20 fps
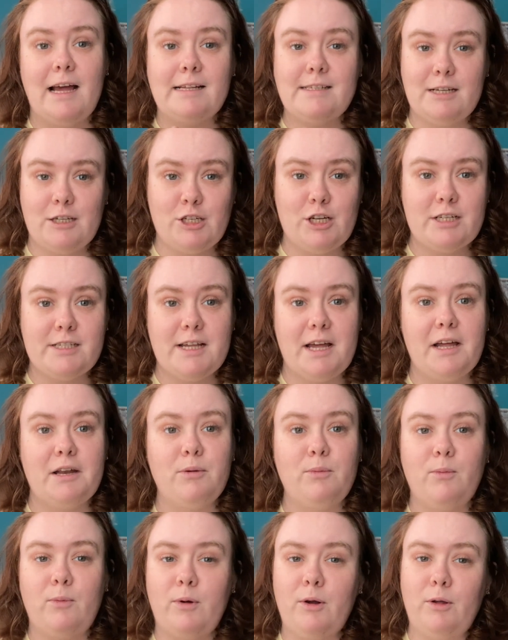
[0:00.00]
just
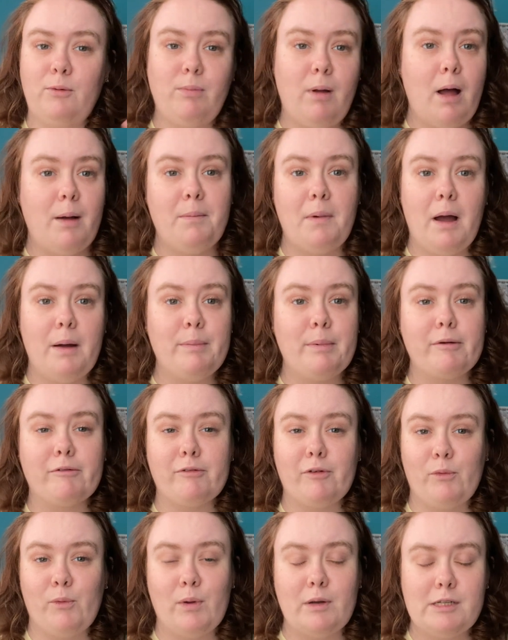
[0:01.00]
said, will pop up
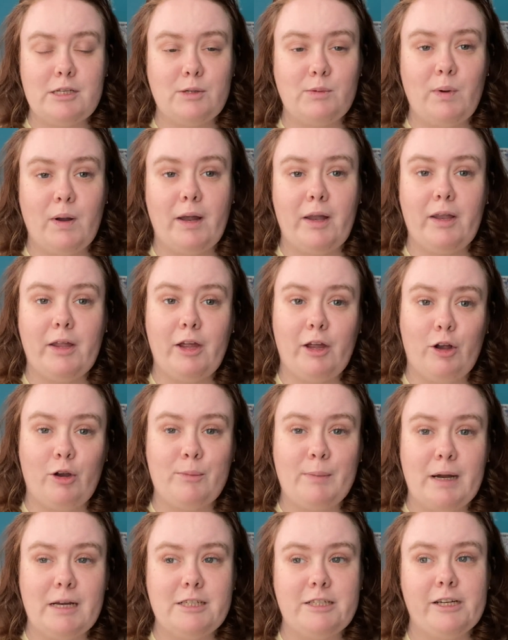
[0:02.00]
every once in a while here
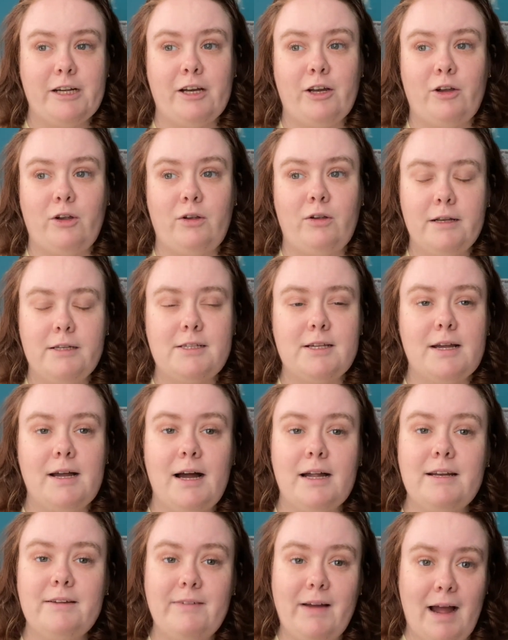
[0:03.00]
on my channel to
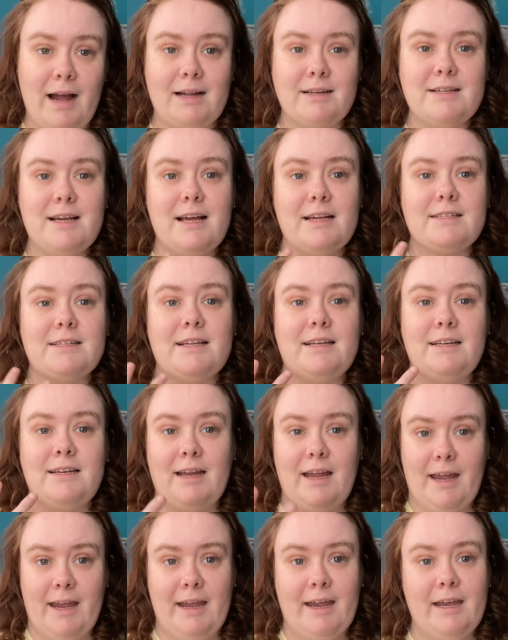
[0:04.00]
kind of act as
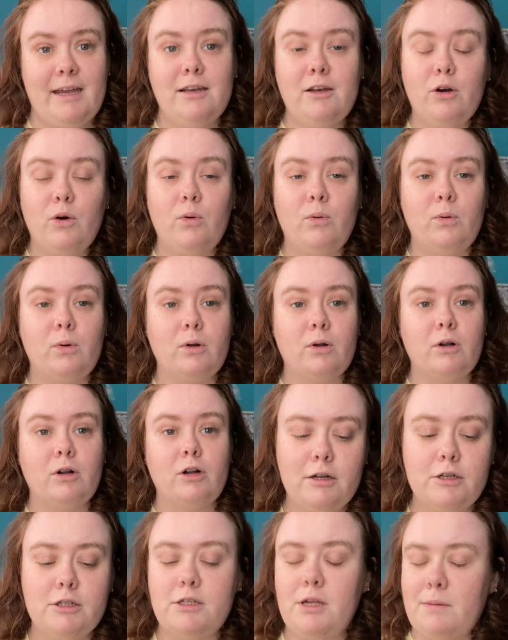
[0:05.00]
an aid
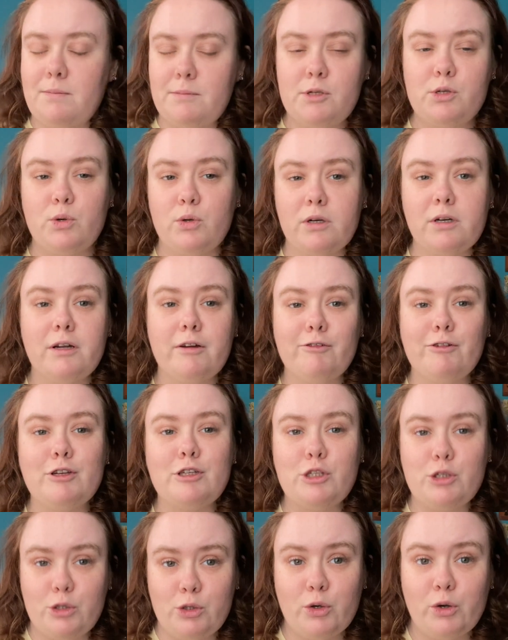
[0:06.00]
or some sort of a
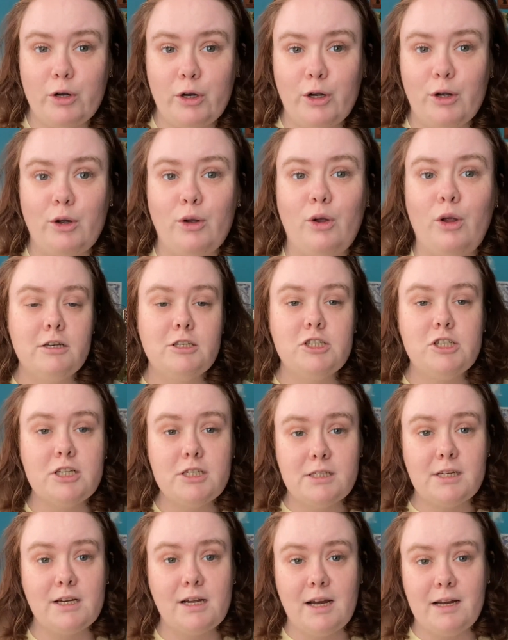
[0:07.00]
tutorial,
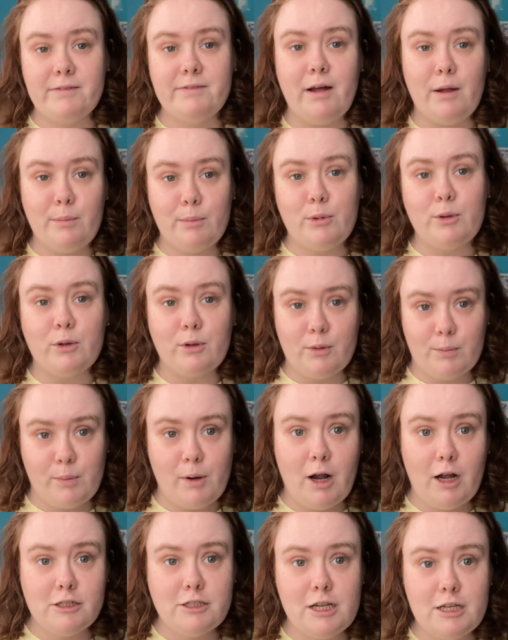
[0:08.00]
just to kind of help through the
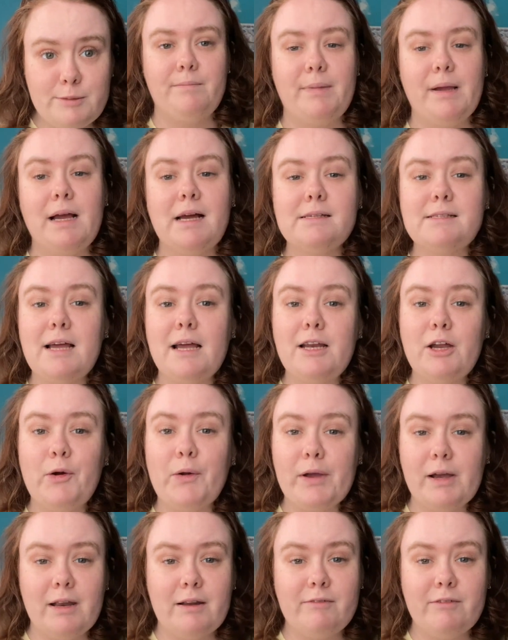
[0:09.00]
process, because I know
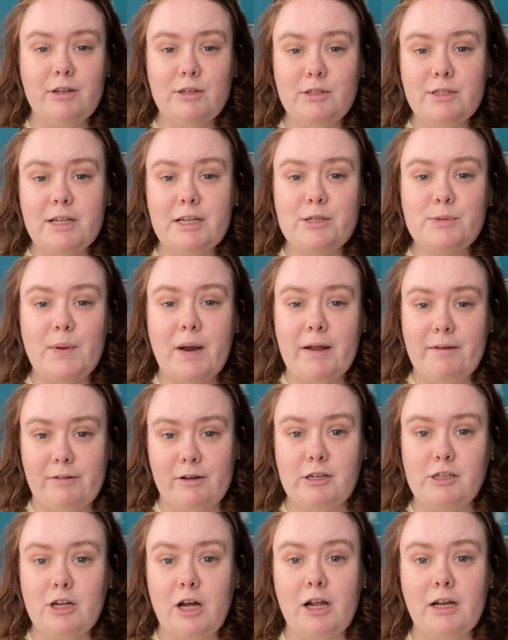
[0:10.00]
I could have used this when I
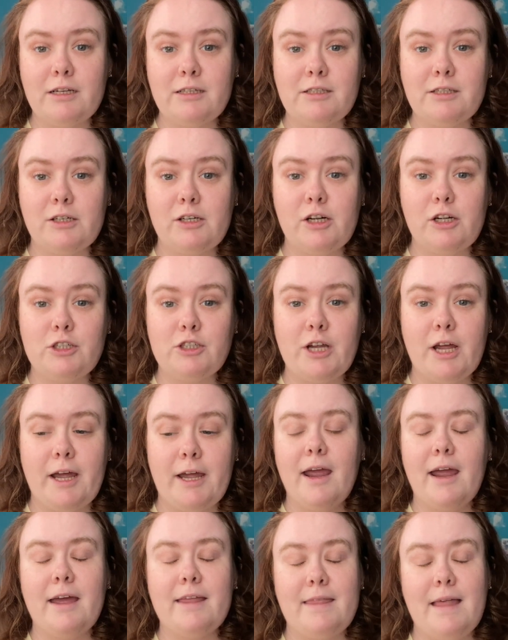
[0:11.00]
first got into
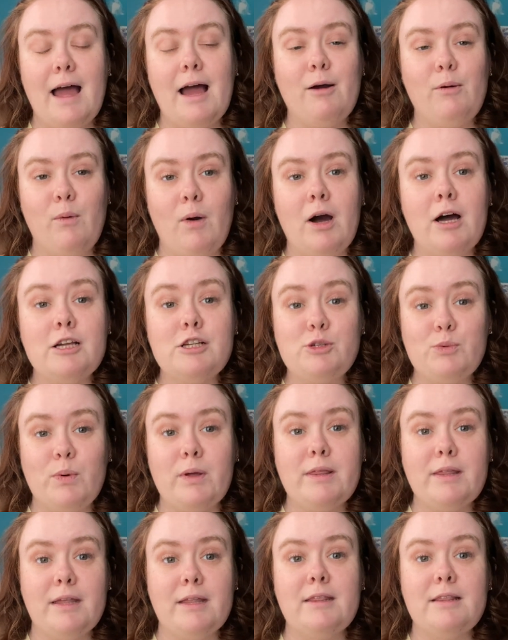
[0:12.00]
crochet, and that was
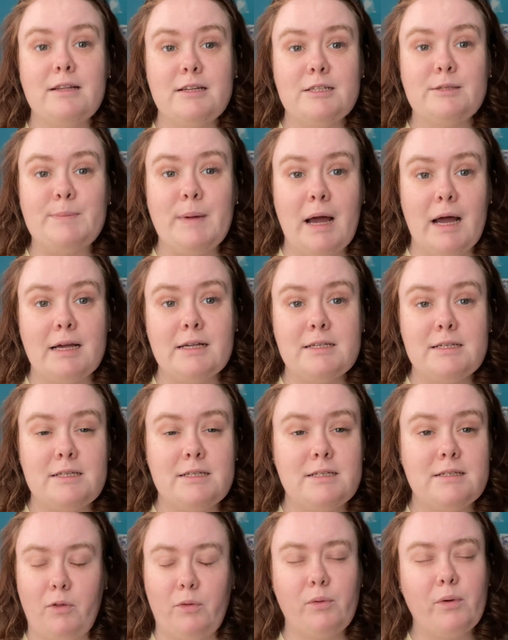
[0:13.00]
within this
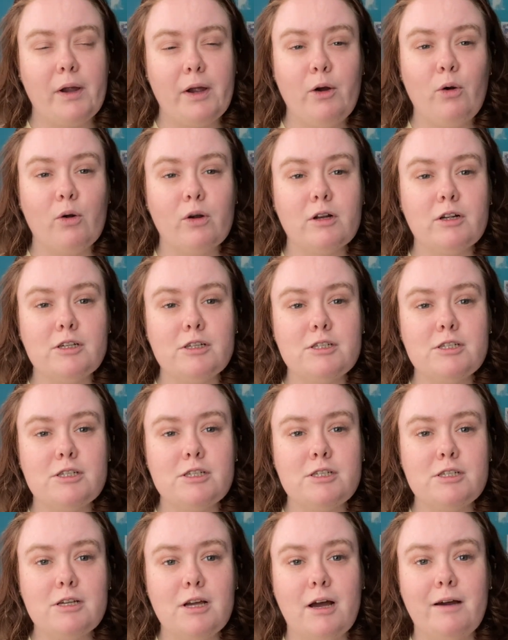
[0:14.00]
past
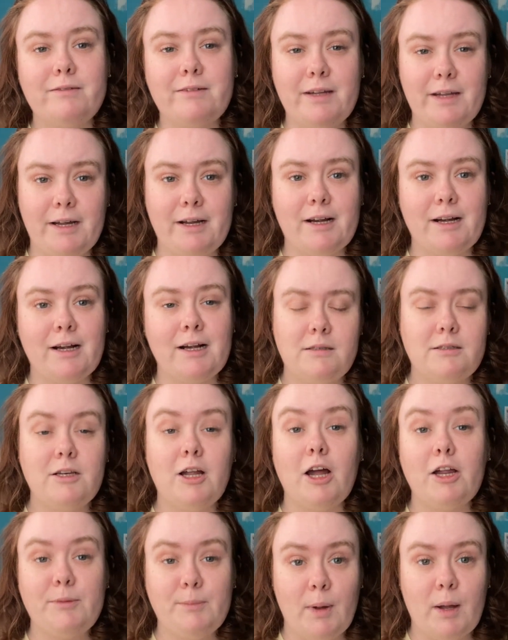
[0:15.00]
3/4 of a year,
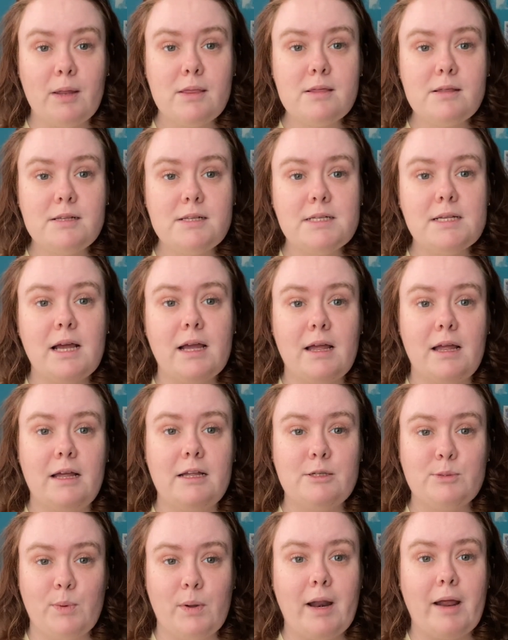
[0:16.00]
9 months
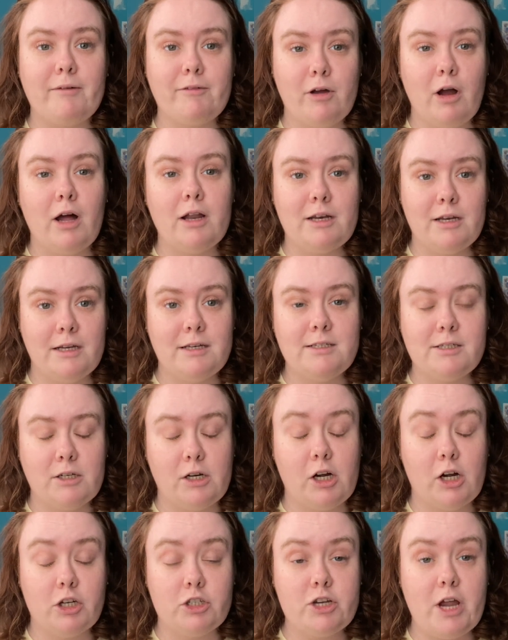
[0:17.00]
is when I've gotten into
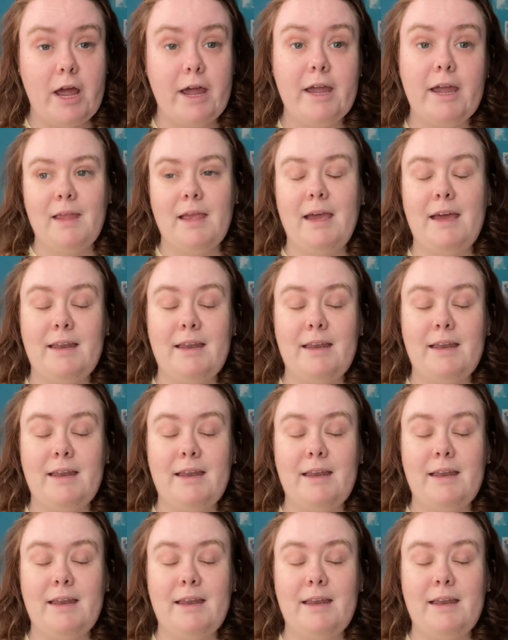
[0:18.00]
crochet.